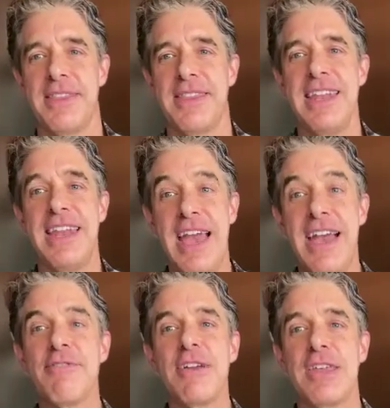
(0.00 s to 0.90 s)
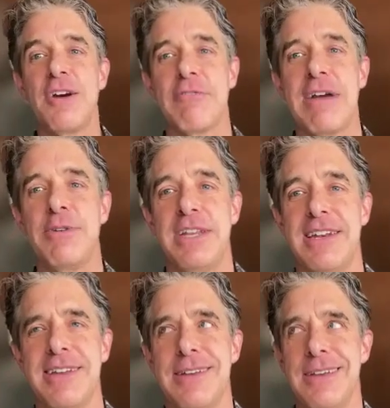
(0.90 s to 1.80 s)
than everything around
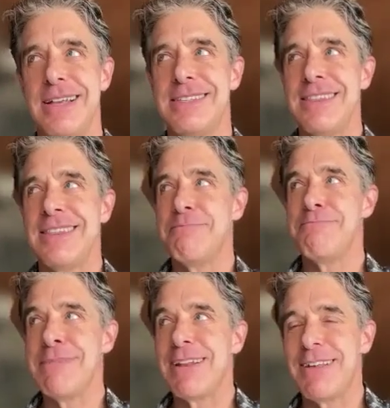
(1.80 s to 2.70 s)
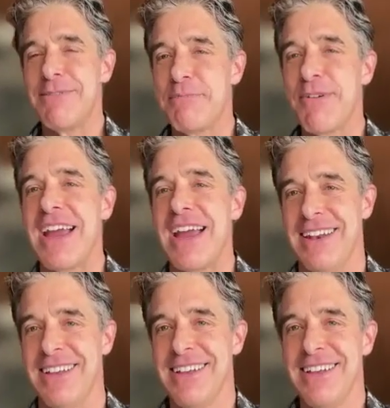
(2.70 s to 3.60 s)
it. It's in the middle of the
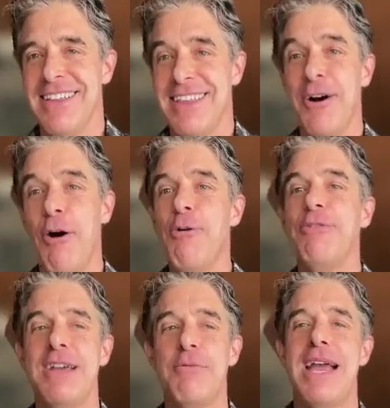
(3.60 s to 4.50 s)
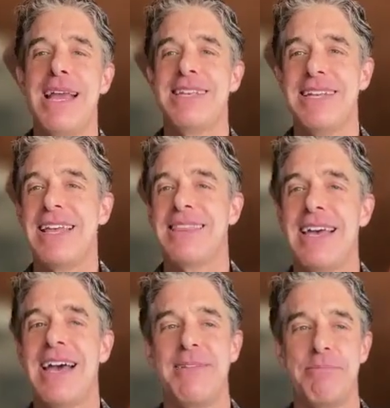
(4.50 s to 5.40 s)
brain. The only way to get
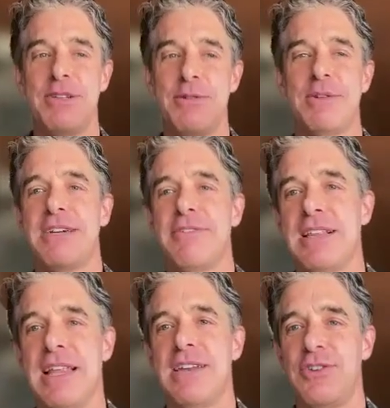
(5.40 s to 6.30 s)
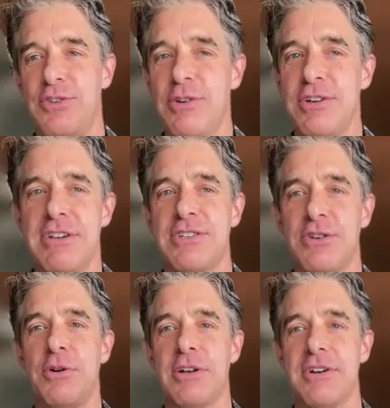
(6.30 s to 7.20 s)
that pituitary gland 2 degrees
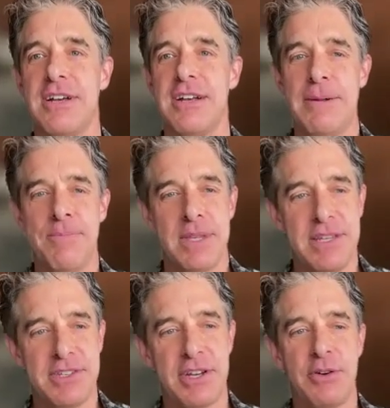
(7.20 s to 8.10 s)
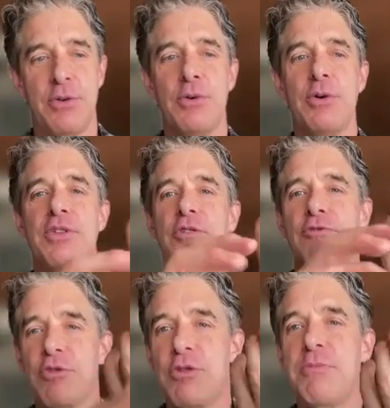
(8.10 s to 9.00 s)
cooler is to cool the
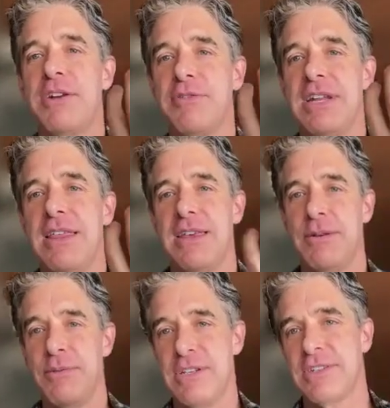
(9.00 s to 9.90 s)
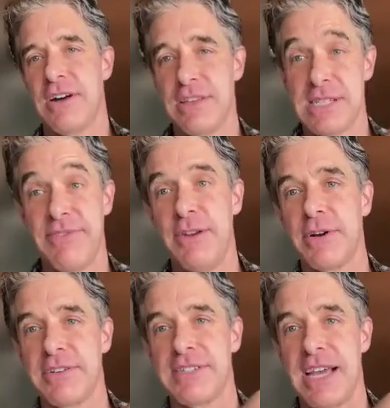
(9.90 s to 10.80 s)
room underneath it, which is called the
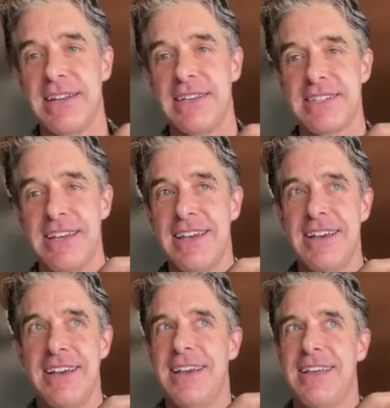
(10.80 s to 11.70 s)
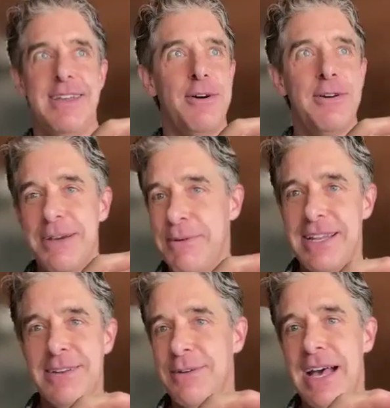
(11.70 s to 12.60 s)
sphenoidal sinus. And the only way
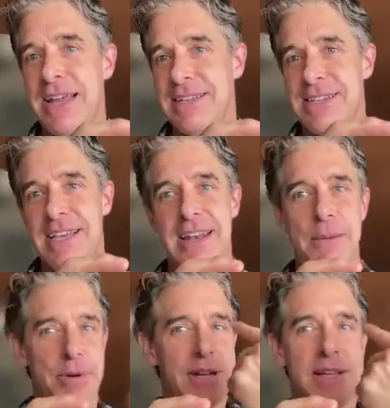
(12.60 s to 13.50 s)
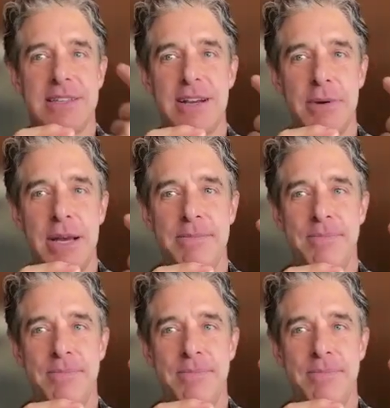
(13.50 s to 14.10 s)
to do that is to get upper nasal airway